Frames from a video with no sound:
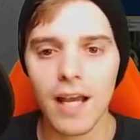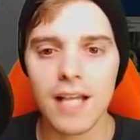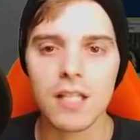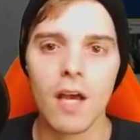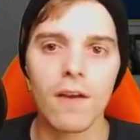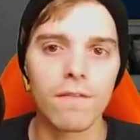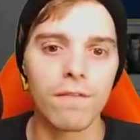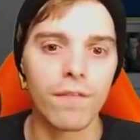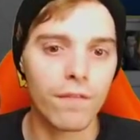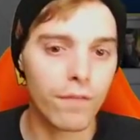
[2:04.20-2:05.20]
has a
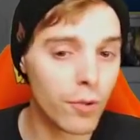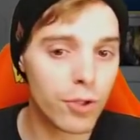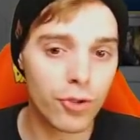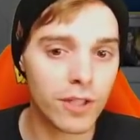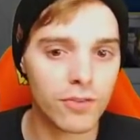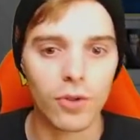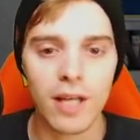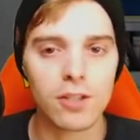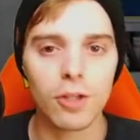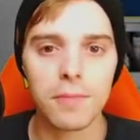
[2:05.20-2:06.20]
free retreat, so
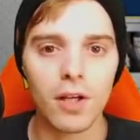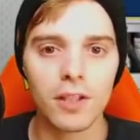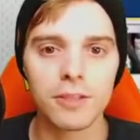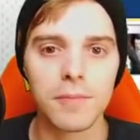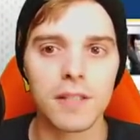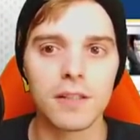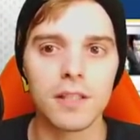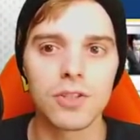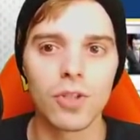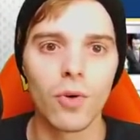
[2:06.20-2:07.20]
that's going to be awesome
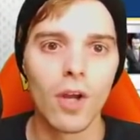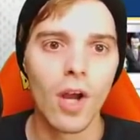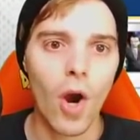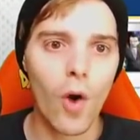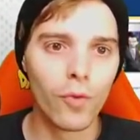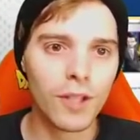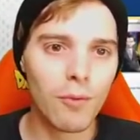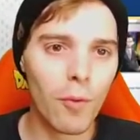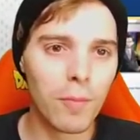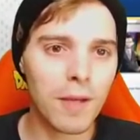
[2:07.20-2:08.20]
indeed. So
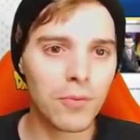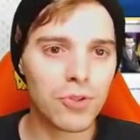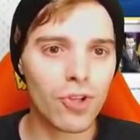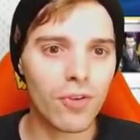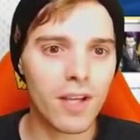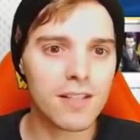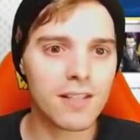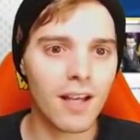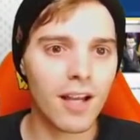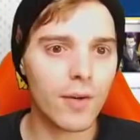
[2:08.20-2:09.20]
hopefully we will be able to showcase
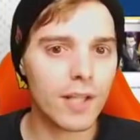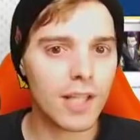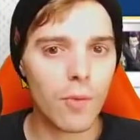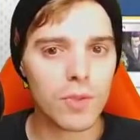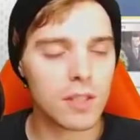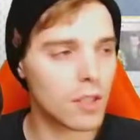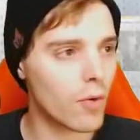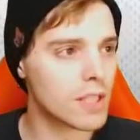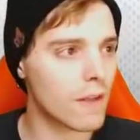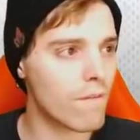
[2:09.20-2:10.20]
a great game with
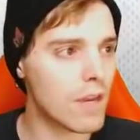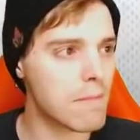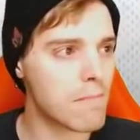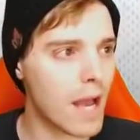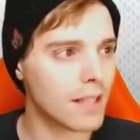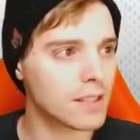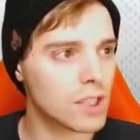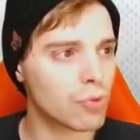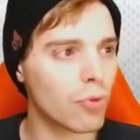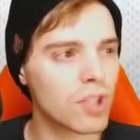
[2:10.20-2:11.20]
Cinderace VMAX.
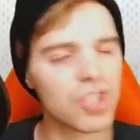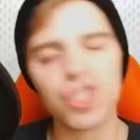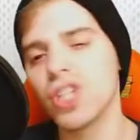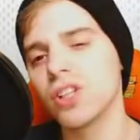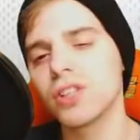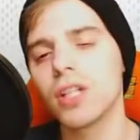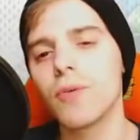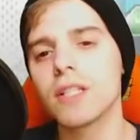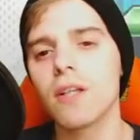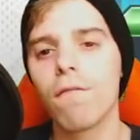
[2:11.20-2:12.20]
This is from the Chill
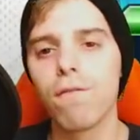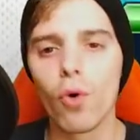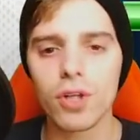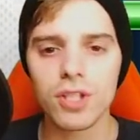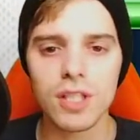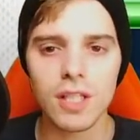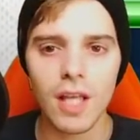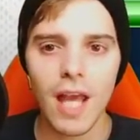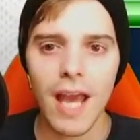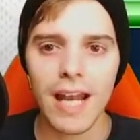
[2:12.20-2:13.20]
Series
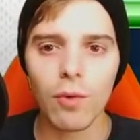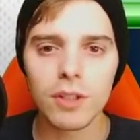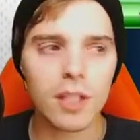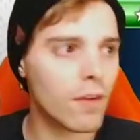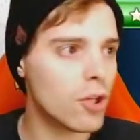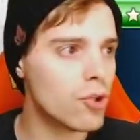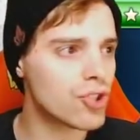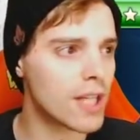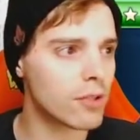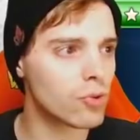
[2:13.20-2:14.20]
14, and I want to give a
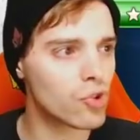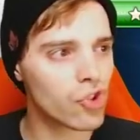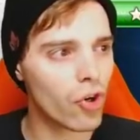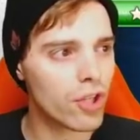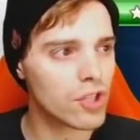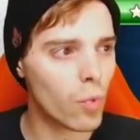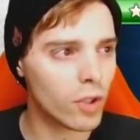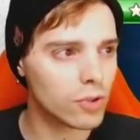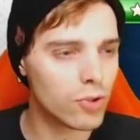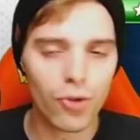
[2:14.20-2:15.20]
huge shout out to
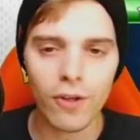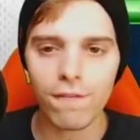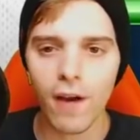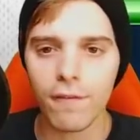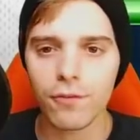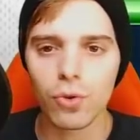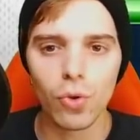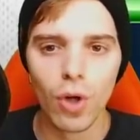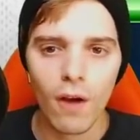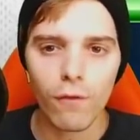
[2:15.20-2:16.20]

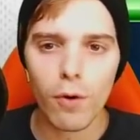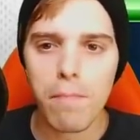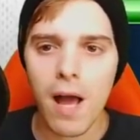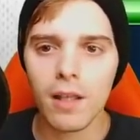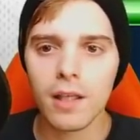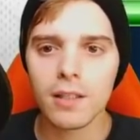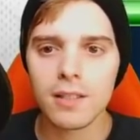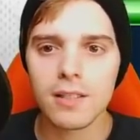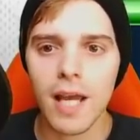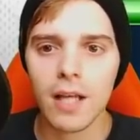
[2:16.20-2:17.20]
Xerneas12352 for piloting
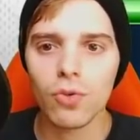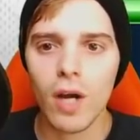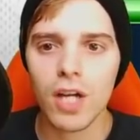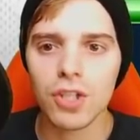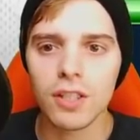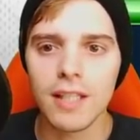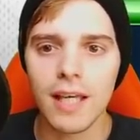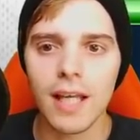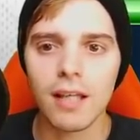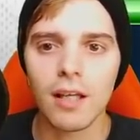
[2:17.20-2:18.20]
this deck to actually
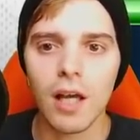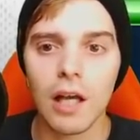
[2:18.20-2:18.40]
getting,